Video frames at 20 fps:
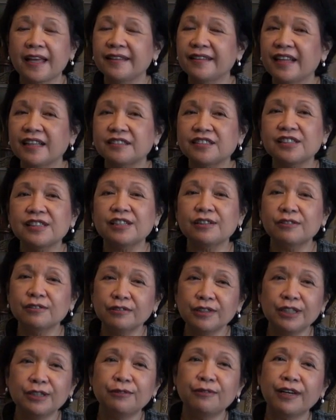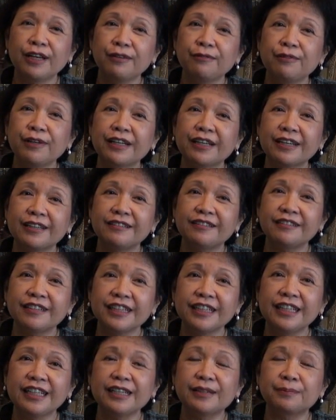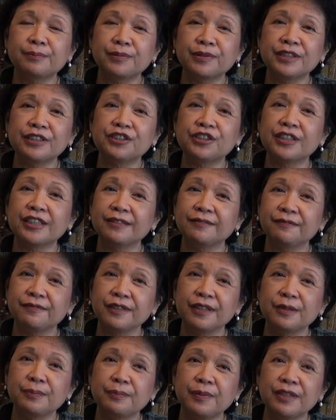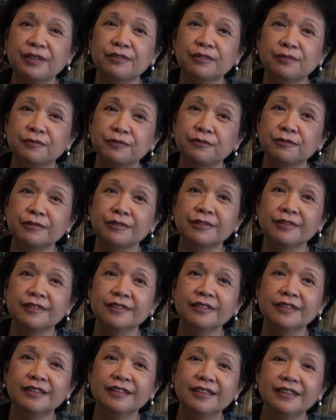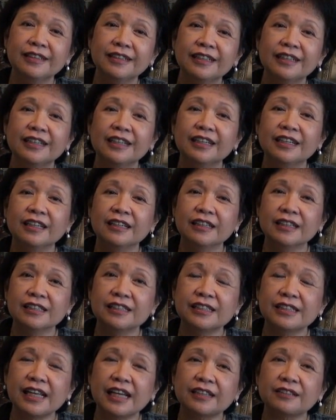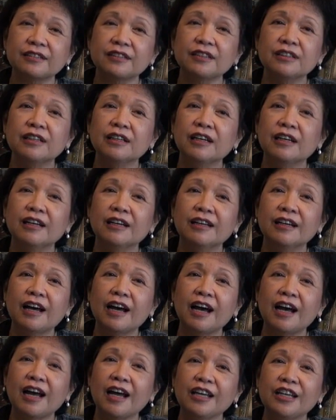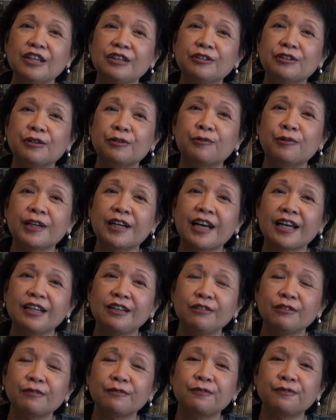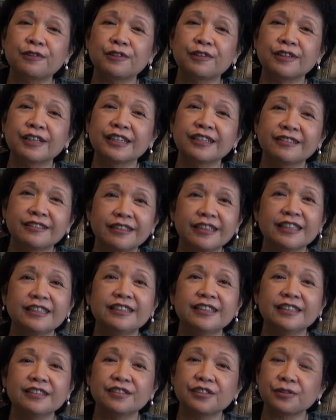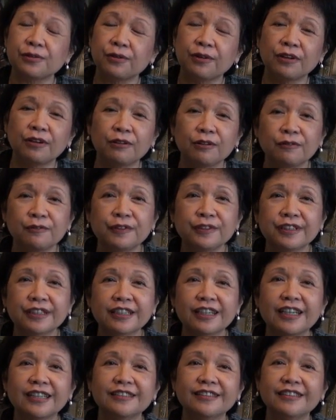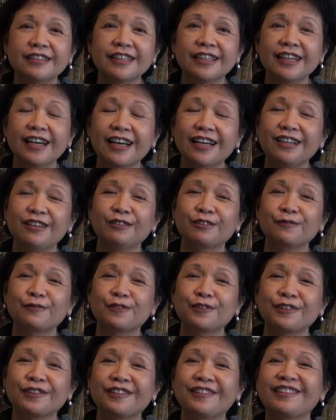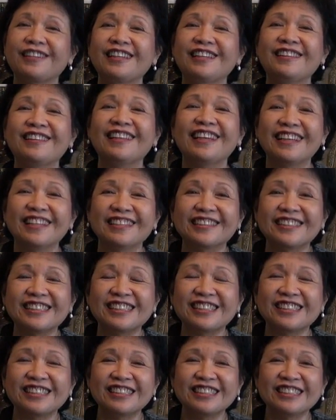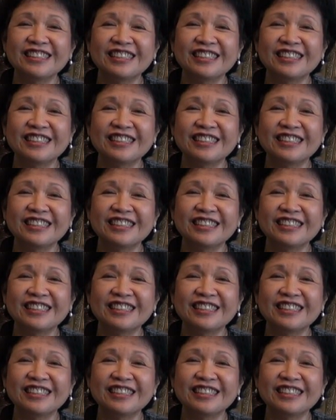And that's the only way we can really appreciate Filipino food. Is that, when I look for ingredients all over the country, I look for three things: